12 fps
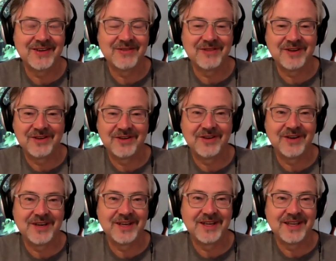I wonder
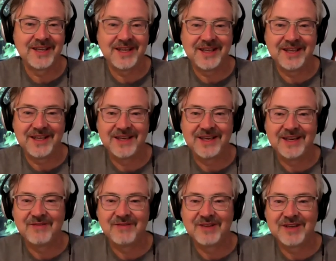I'm
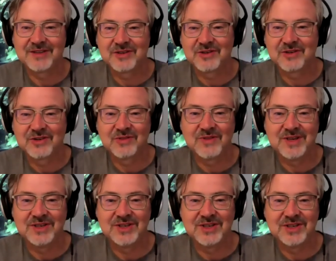going to
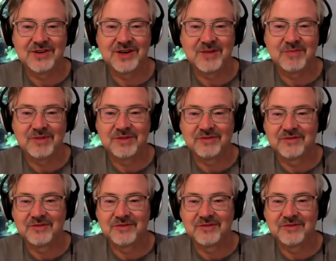screen share a couple of